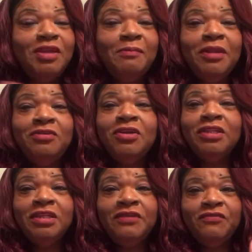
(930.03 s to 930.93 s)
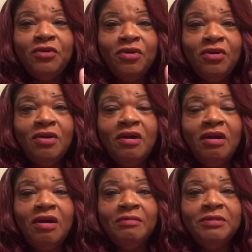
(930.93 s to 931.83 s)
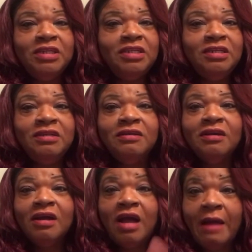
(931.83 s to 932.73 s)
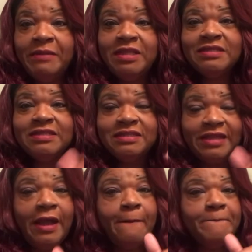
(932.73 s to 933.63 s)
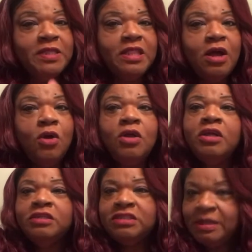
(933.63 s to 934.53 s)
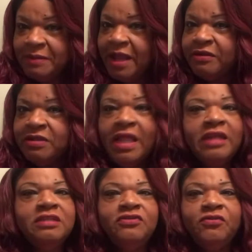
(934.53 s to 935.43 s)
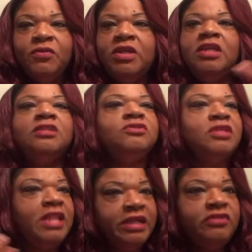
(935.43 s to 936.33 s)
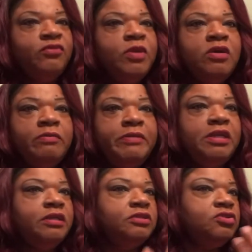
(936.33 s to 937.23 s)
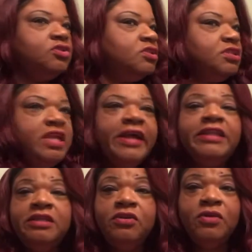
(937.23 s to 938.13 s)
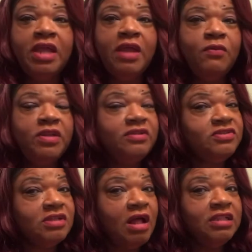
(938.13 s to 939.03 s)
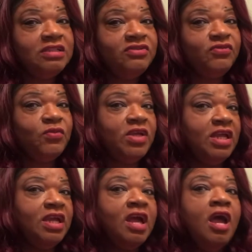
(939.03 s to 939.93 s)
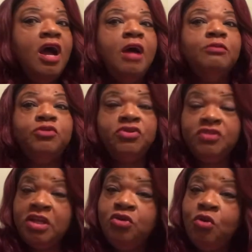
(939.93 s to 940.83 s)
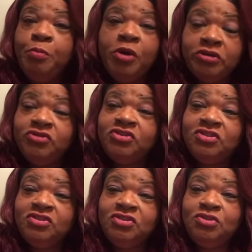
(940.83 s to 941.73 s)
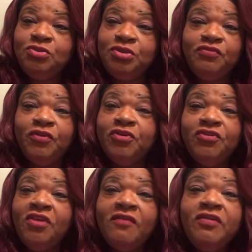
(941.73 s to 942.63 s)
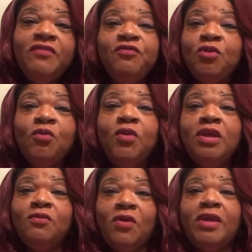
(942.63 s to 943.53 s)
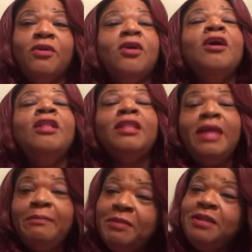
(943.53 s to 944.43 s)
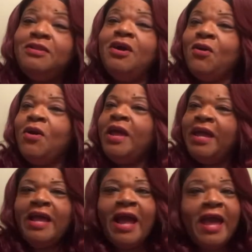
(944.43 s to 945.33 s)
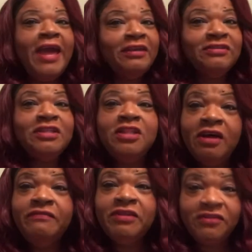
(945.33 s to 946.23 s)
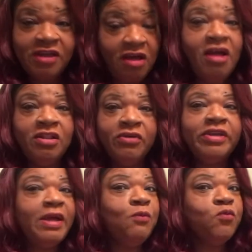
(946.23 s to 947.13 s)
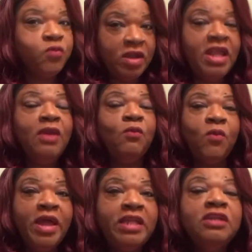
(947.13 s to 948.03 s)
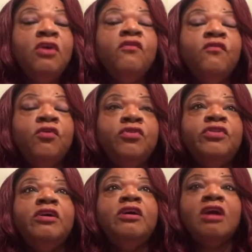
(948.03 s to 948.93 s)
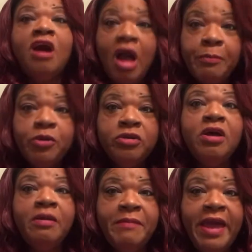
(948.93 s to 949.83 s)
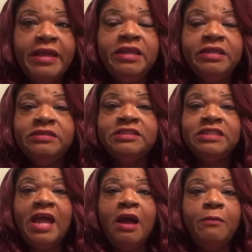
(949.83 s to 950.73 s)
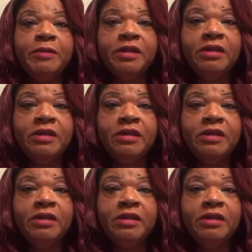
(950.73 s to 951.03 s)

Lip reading: But you can leave your any comments down below. Tell me how you like this wig. Do you like this wig on me? Do you think I did okay with installing this wig? Do you think you will purchase this unit for yourself if you're a wig wearer? Let me know. And I actually love this color, and I can't wait for the copper to come back in style,